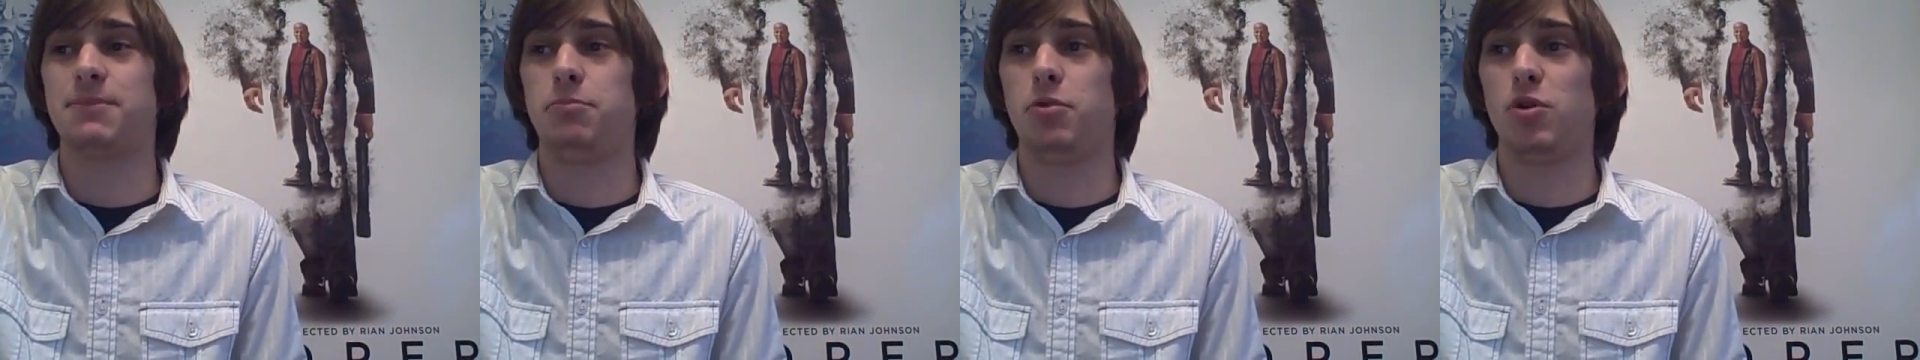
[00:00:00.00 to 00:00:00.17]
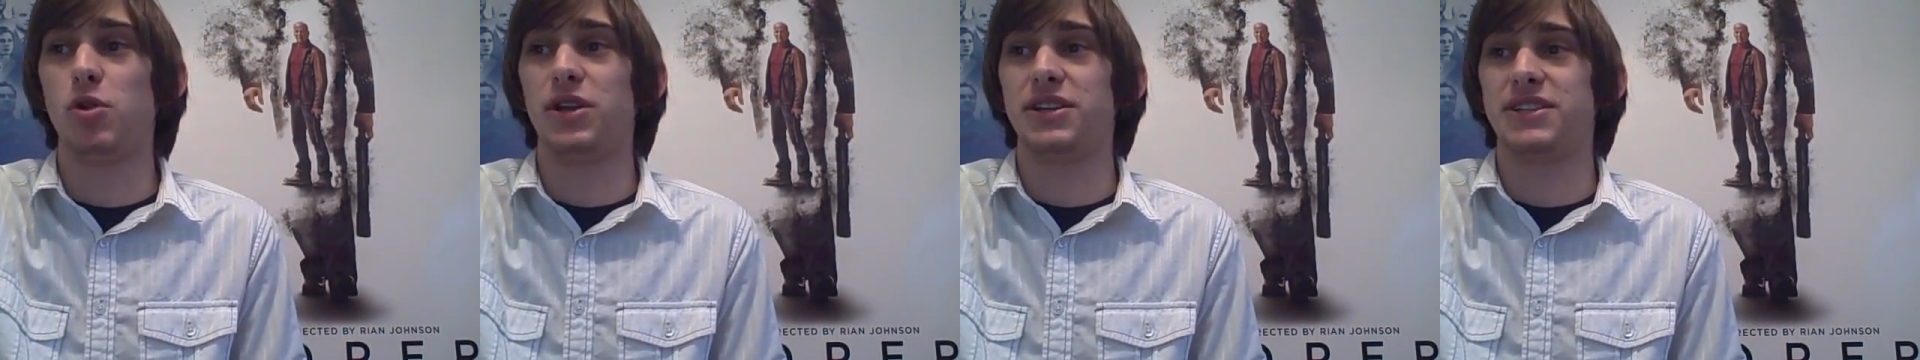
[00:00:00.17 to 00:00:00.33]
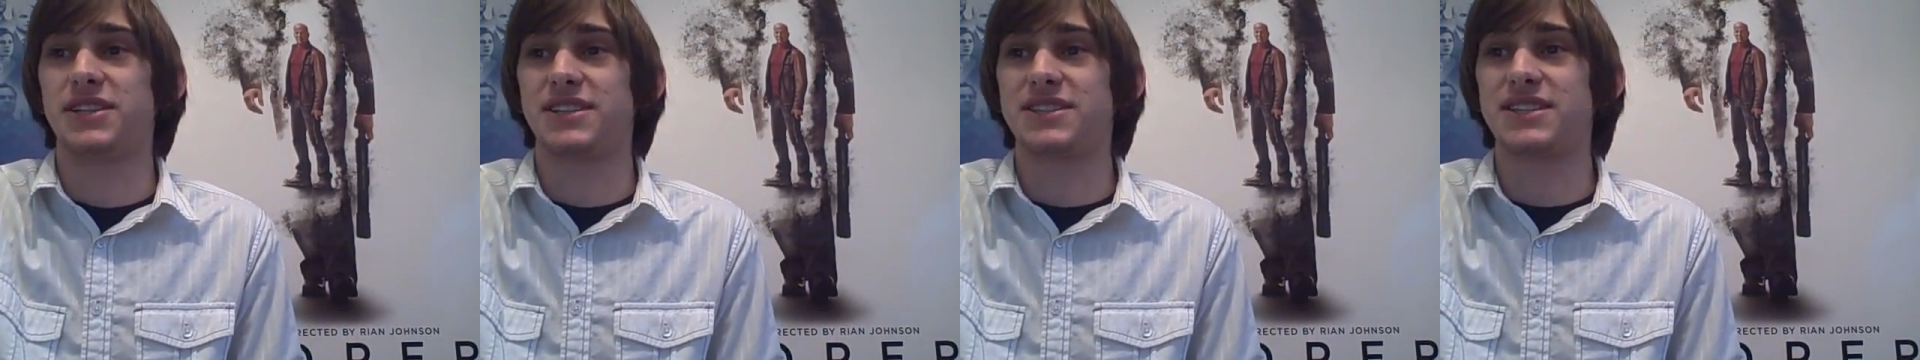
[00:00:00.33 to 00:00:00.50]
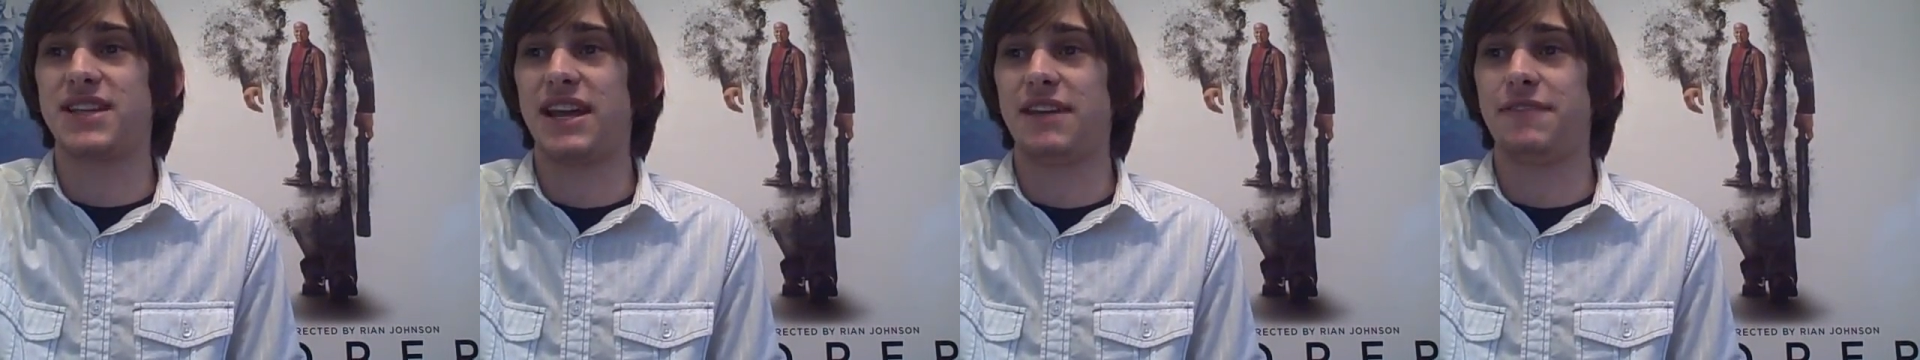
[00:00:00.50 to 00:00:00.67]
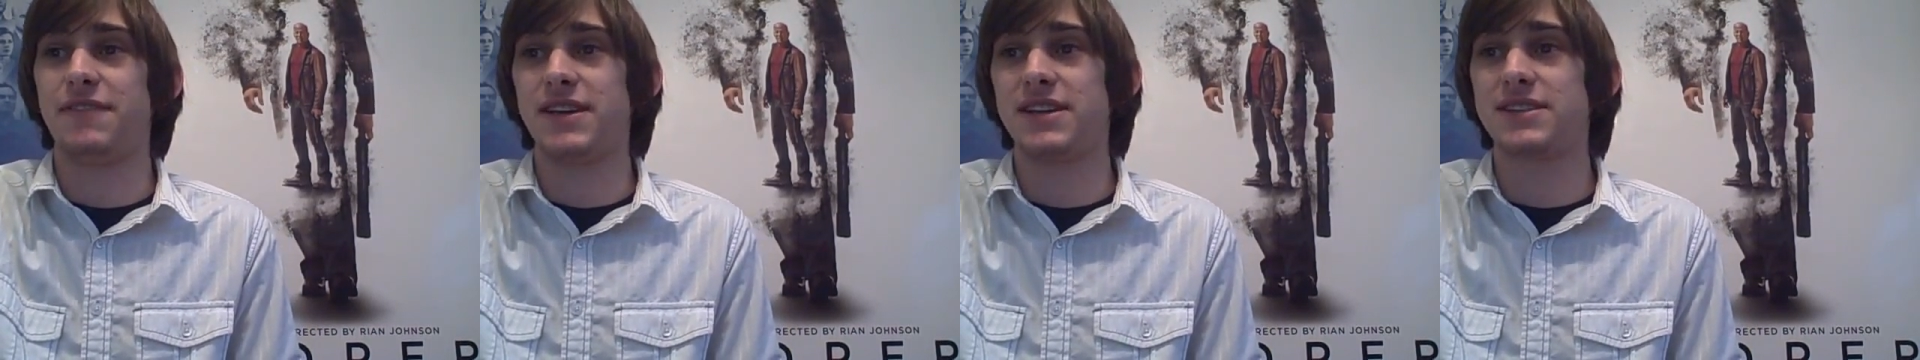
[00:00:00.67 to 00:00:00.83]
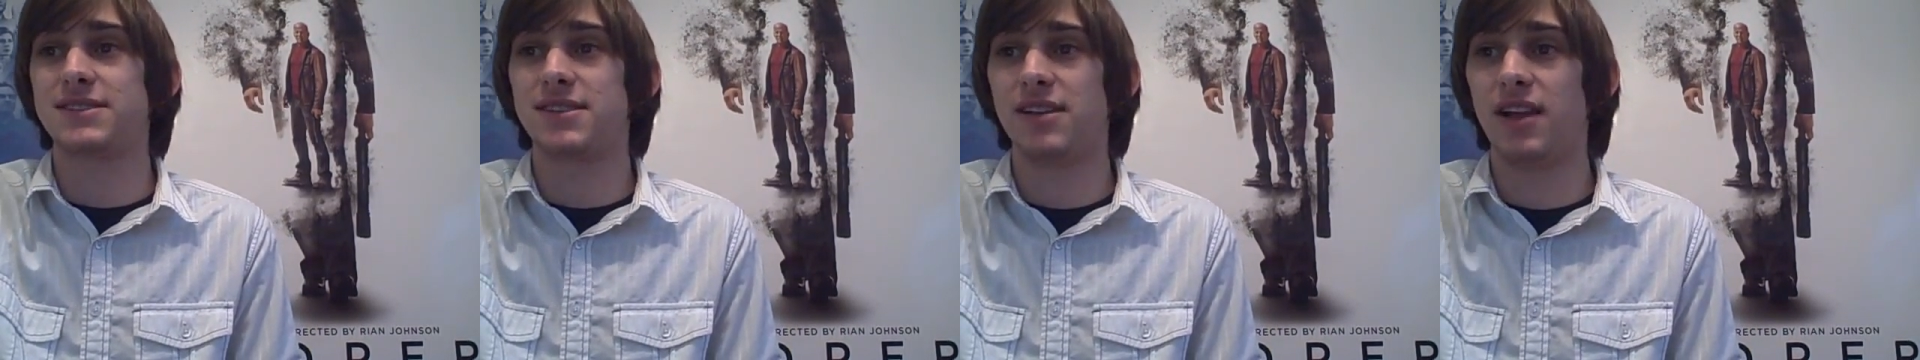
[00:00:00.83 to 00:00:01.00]
bullet to save
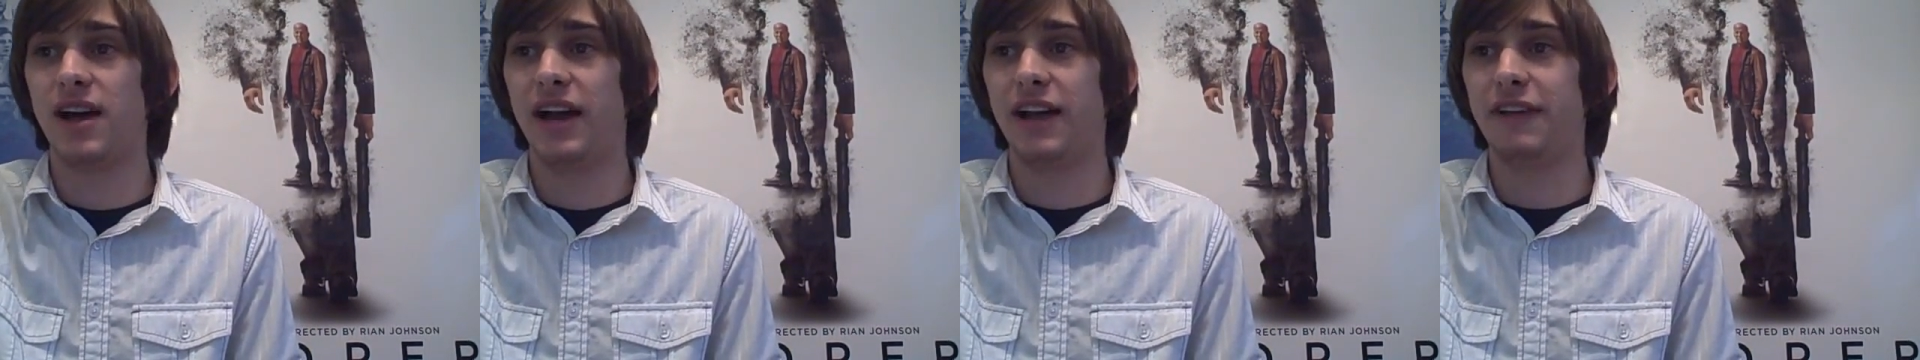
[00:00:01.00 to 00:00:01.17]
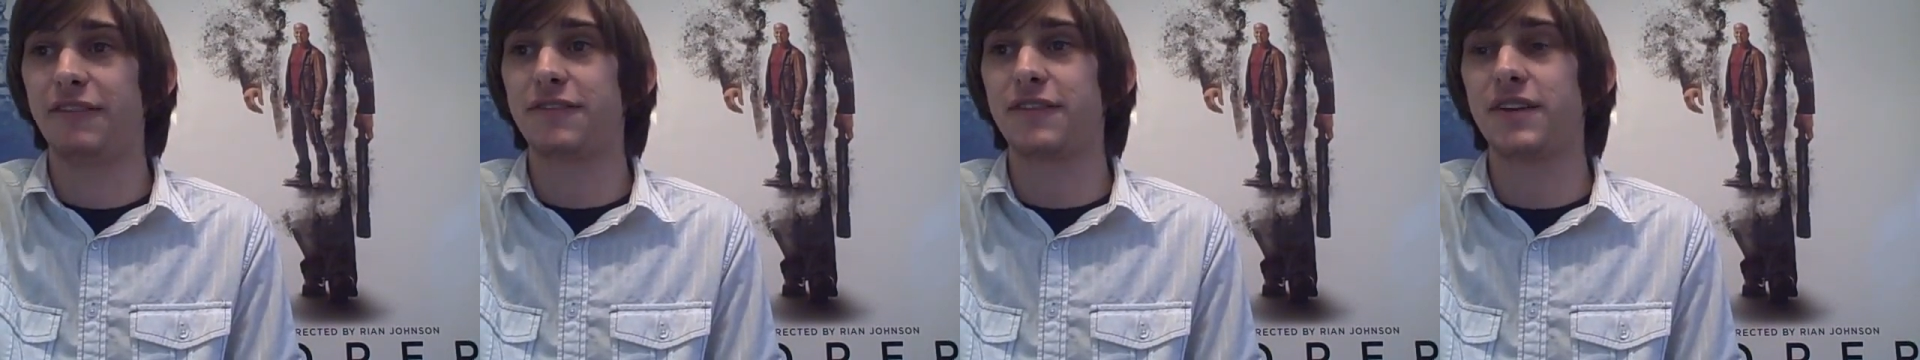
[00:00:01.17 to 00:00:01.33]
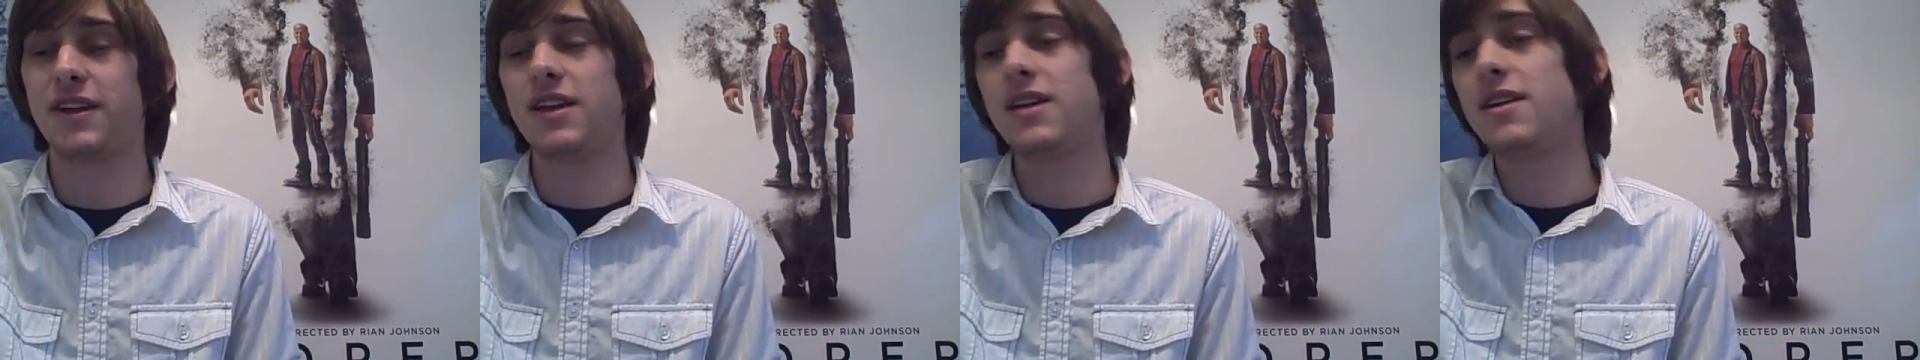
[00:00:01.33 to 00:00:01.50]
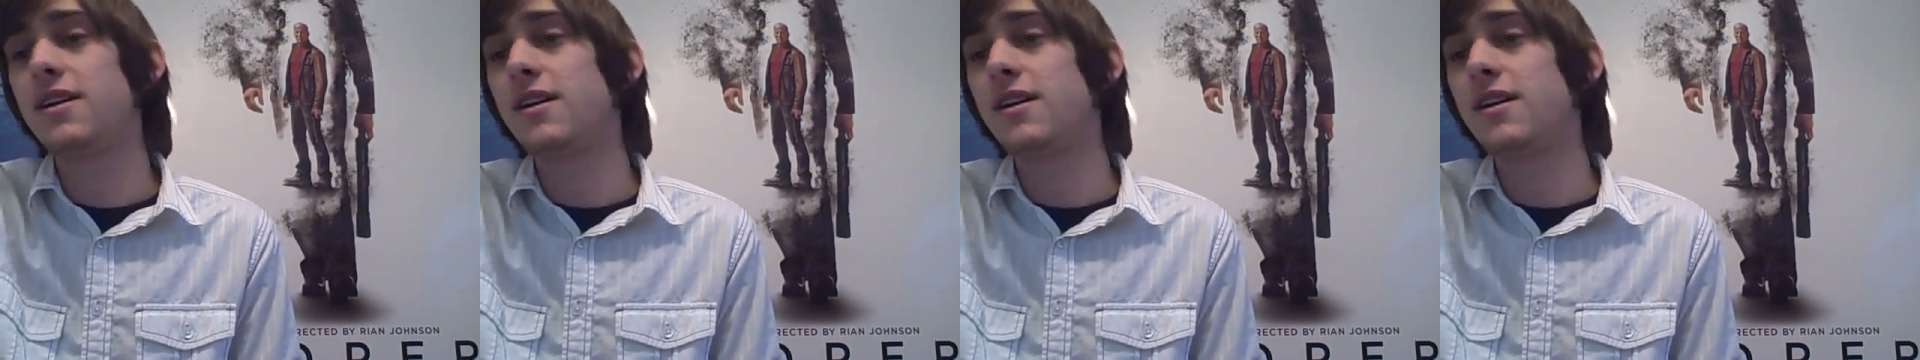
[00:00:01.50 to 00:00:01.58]
his life.